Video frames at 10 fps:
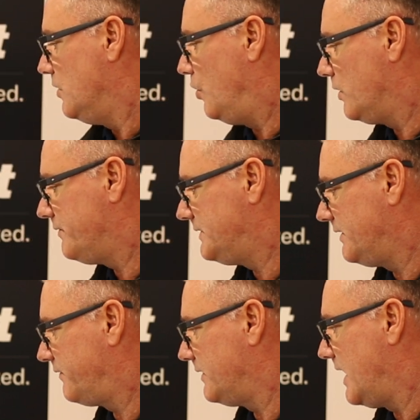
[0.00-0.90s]
all of the
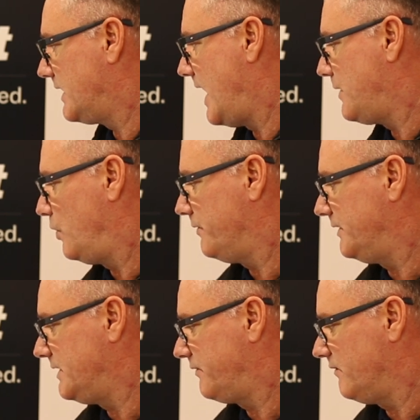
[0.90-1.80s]
different, again, all of the
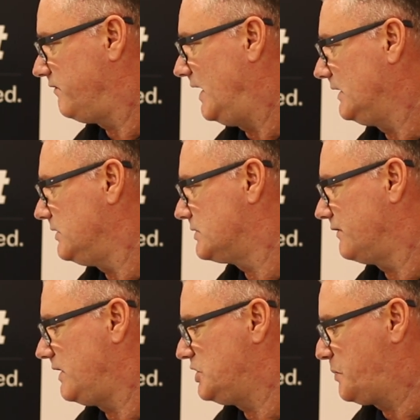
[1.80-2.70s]
different values
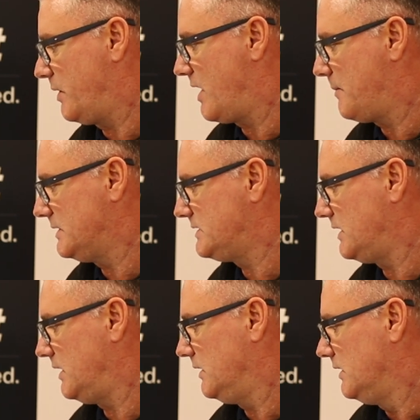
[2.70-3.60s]
of each
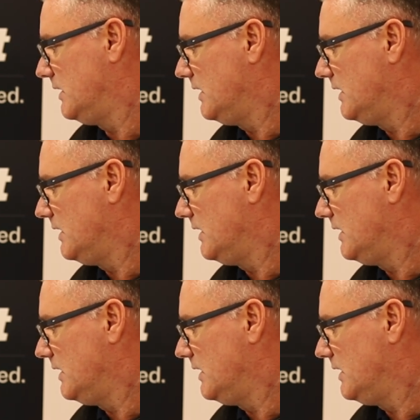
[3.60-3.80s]
parameter,